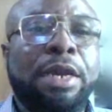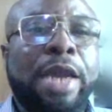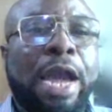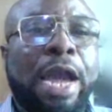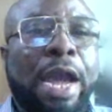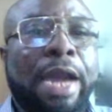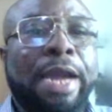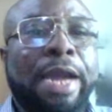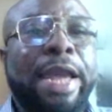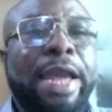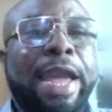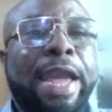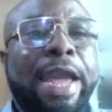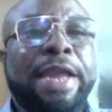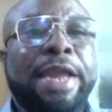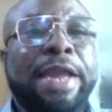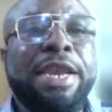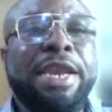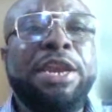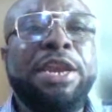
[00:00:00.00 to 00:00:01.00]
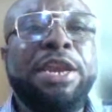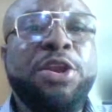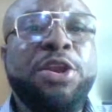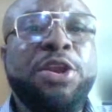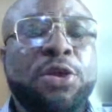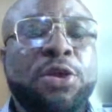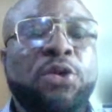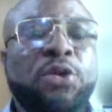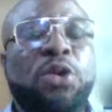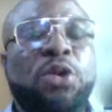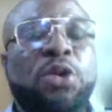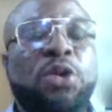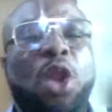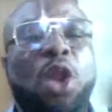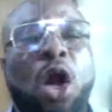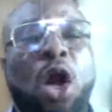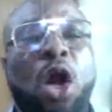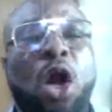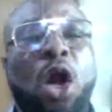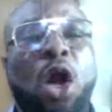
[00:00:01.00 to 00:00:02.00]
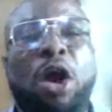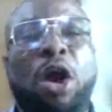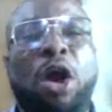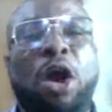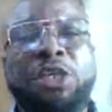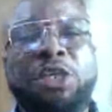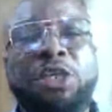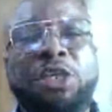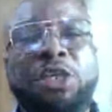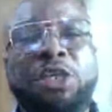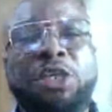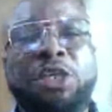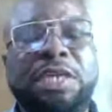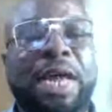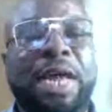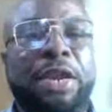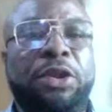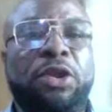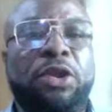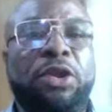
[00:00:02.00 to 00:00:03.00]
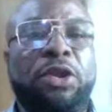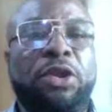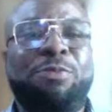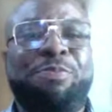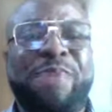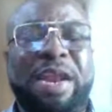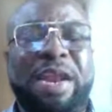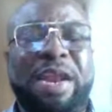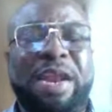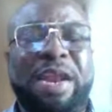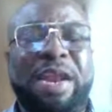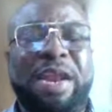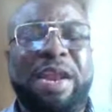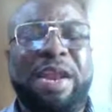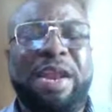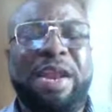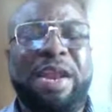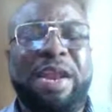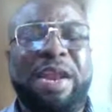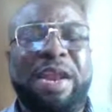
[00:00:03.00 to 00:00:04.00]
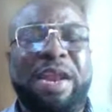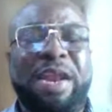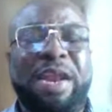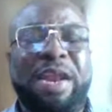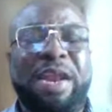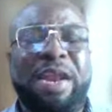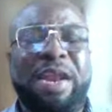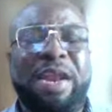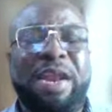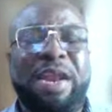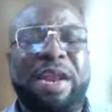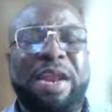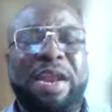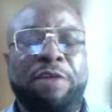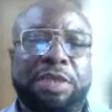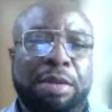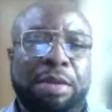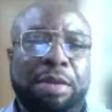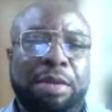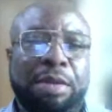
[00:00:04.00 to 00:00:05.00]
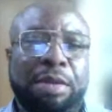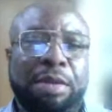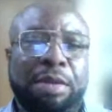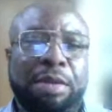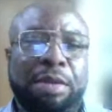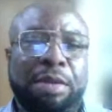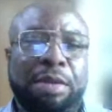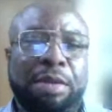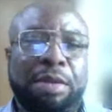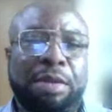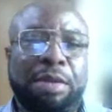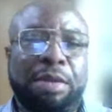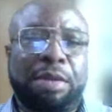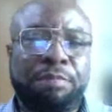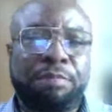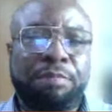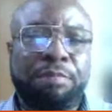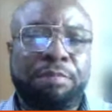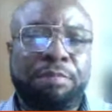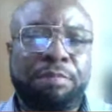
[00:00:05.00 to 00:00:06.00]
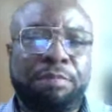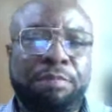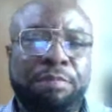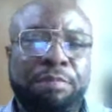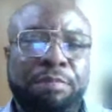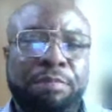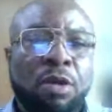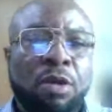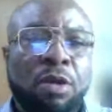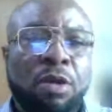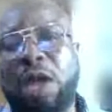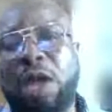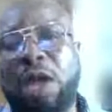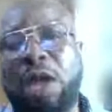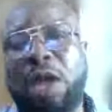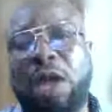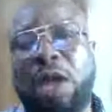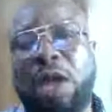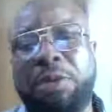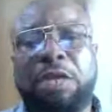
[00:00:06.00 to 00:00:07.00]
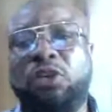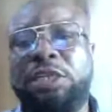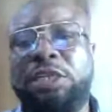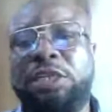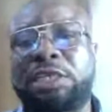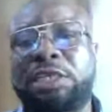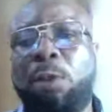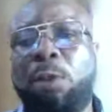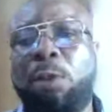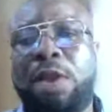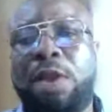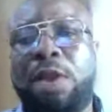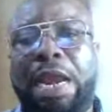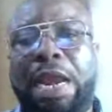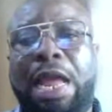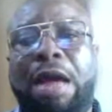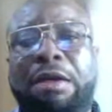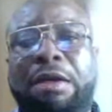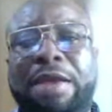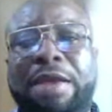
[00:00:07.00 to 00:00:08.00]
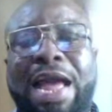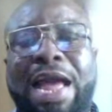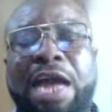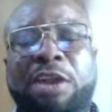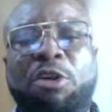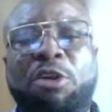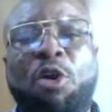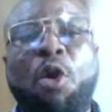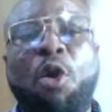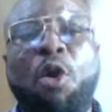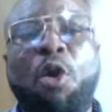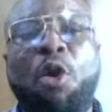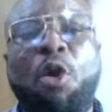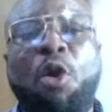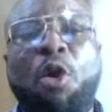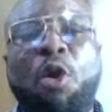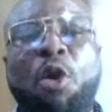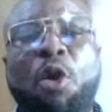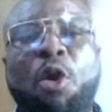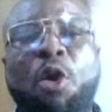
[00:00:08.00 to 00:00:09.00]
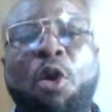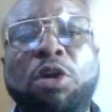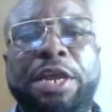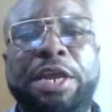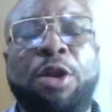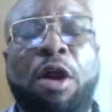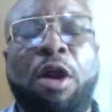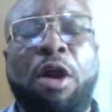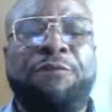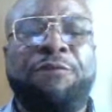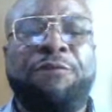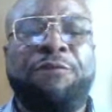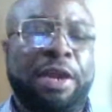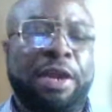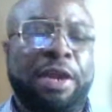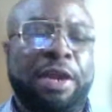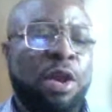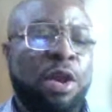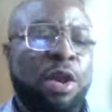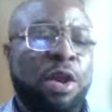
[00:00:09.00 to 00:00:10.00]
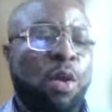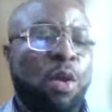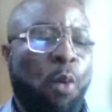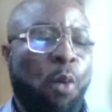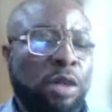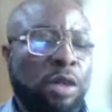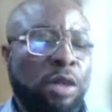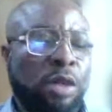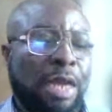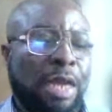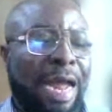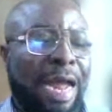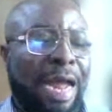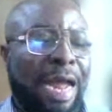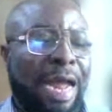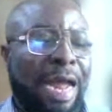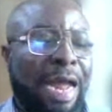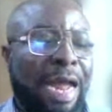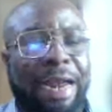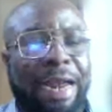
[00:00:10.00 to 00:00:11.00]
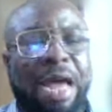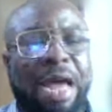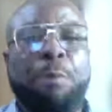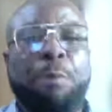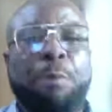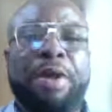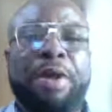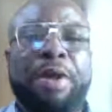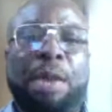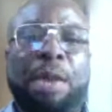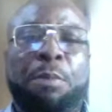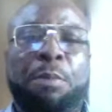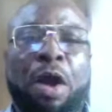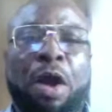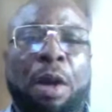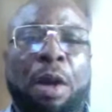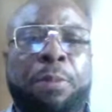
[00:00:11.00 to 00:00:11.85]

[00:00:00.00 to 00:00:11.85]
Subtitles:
Any new law or new system cannot benefit everybody at the same time. So what will happen is that also the system will allow hand-holding of the ones that are done and bring them up.